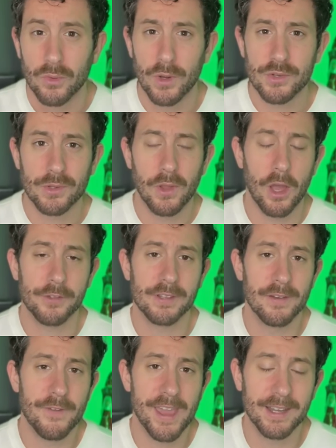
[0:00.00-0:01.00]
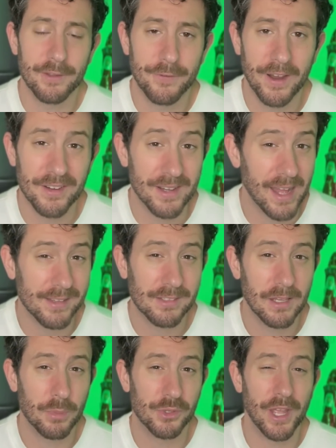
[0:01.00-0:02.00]
Richard Lawson at Vanity Fair did not
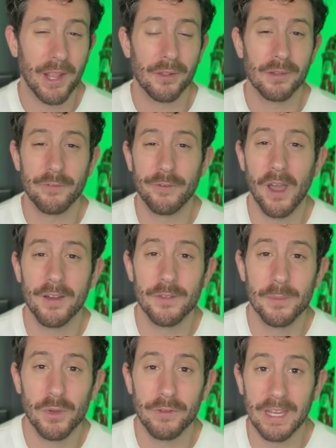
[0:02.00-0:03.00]
seem particularly fond of the movie